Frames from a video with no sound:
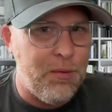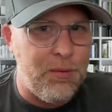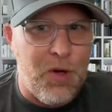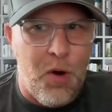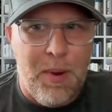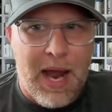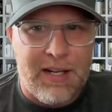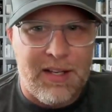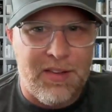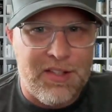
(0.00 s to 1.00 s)
go back
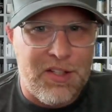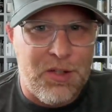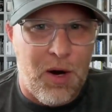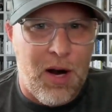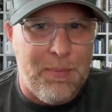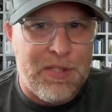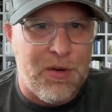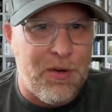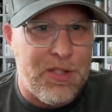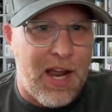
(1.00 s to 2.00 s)
and listen to our
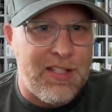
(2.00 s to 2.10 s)
episodes on